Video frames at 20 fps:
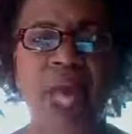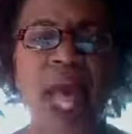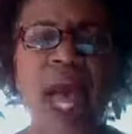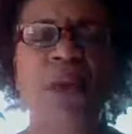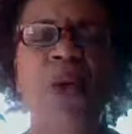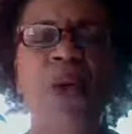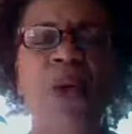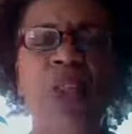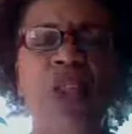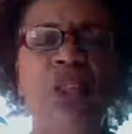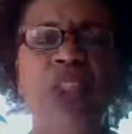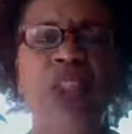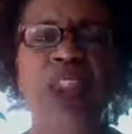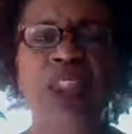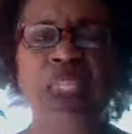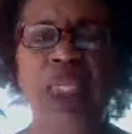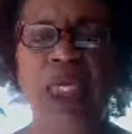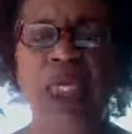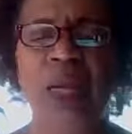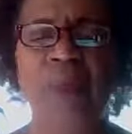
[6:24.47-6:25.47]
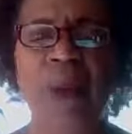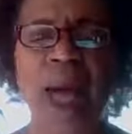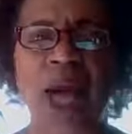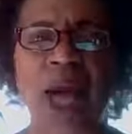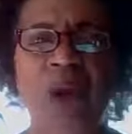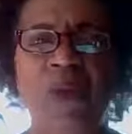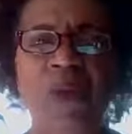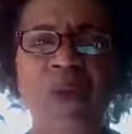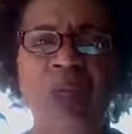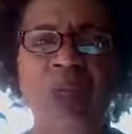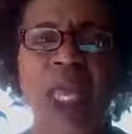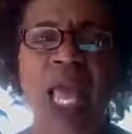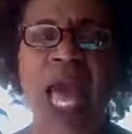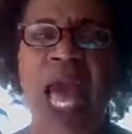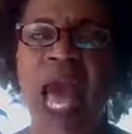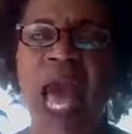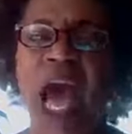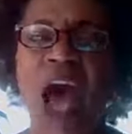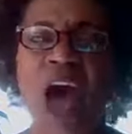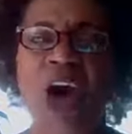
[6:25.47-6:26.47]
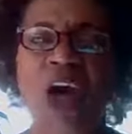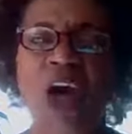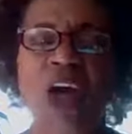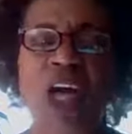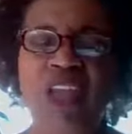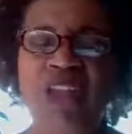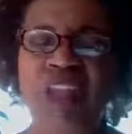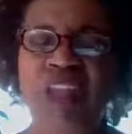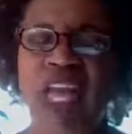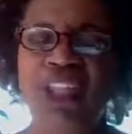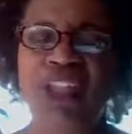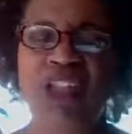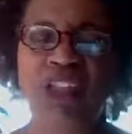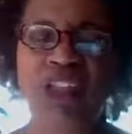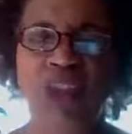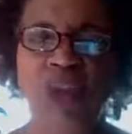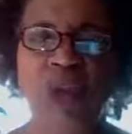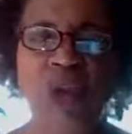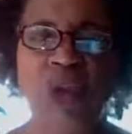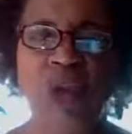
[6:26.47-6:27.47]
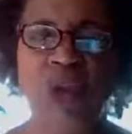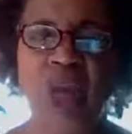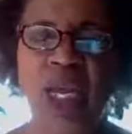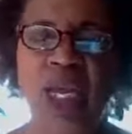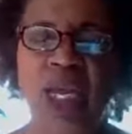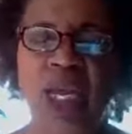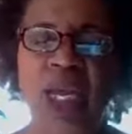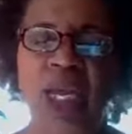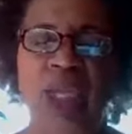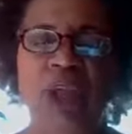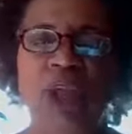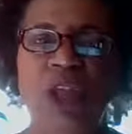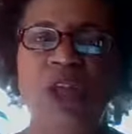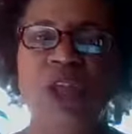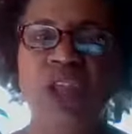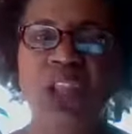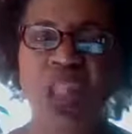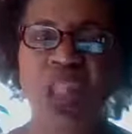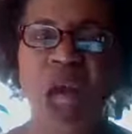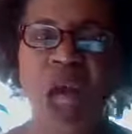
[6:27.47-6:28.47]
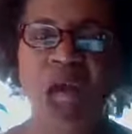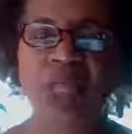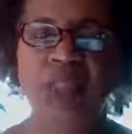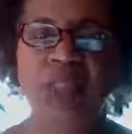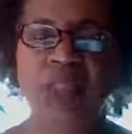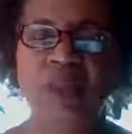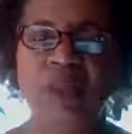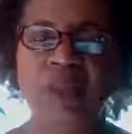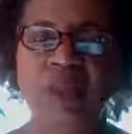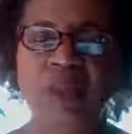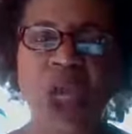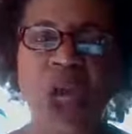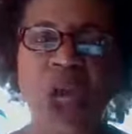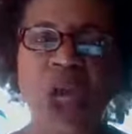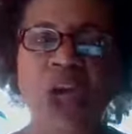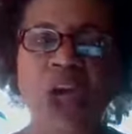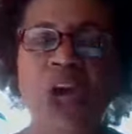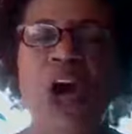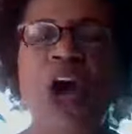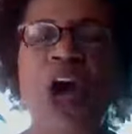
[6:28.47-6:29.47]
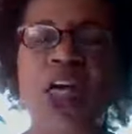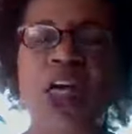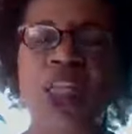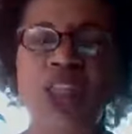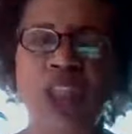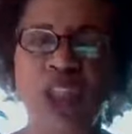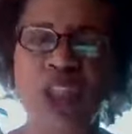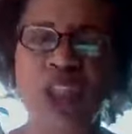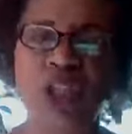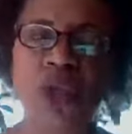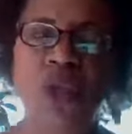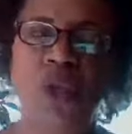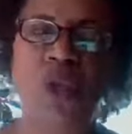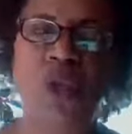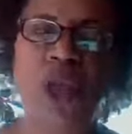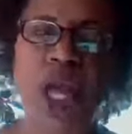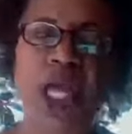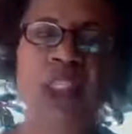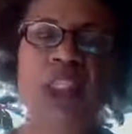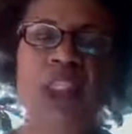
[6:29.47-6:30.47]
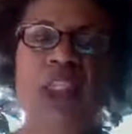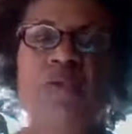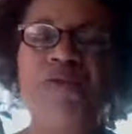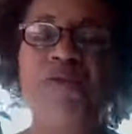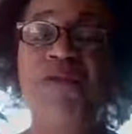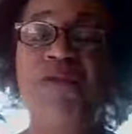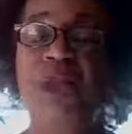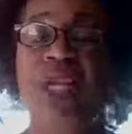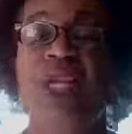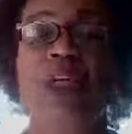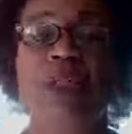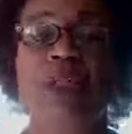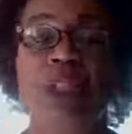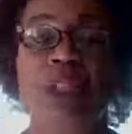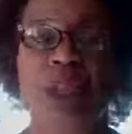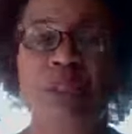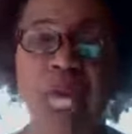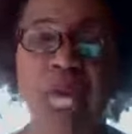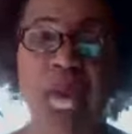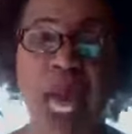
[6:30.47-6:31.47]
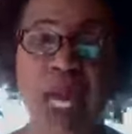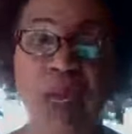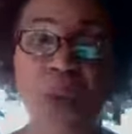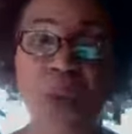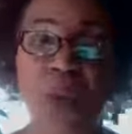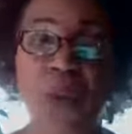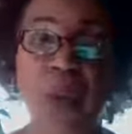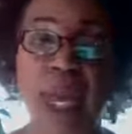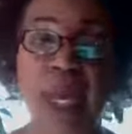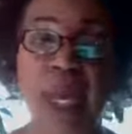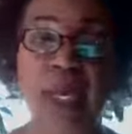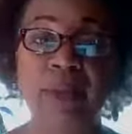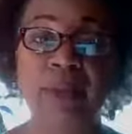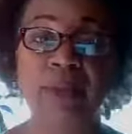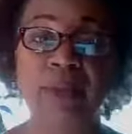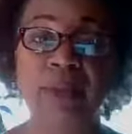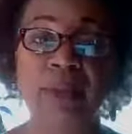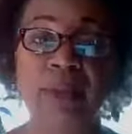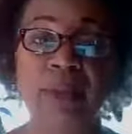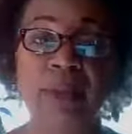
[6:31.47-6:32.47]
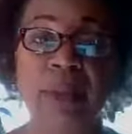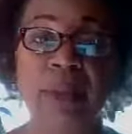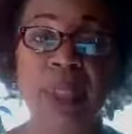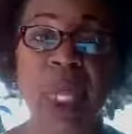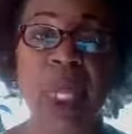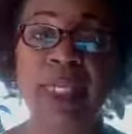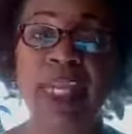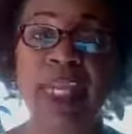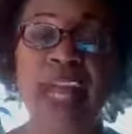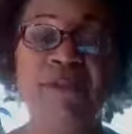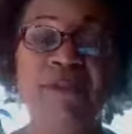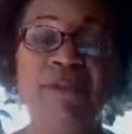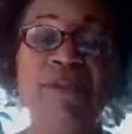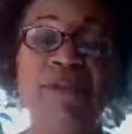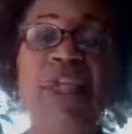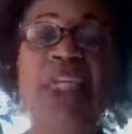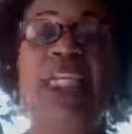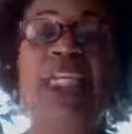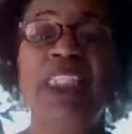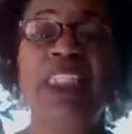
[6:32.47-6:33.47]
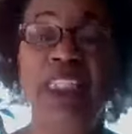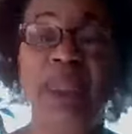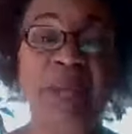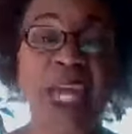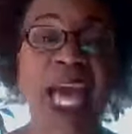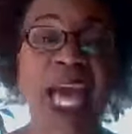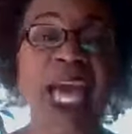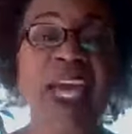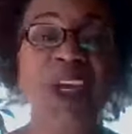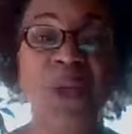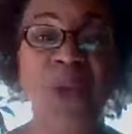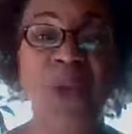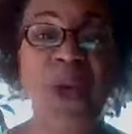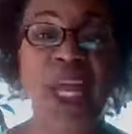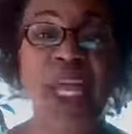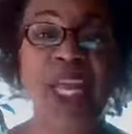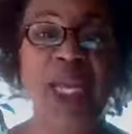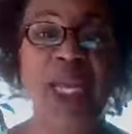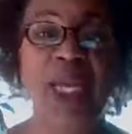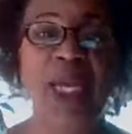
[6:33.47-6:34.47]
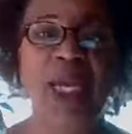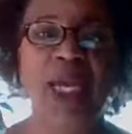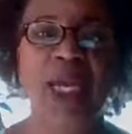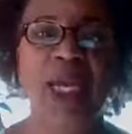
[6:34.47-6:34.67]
I want you to think about how that story, those thoughts, are causing you to feel some kind of way. And that feeling some kind of way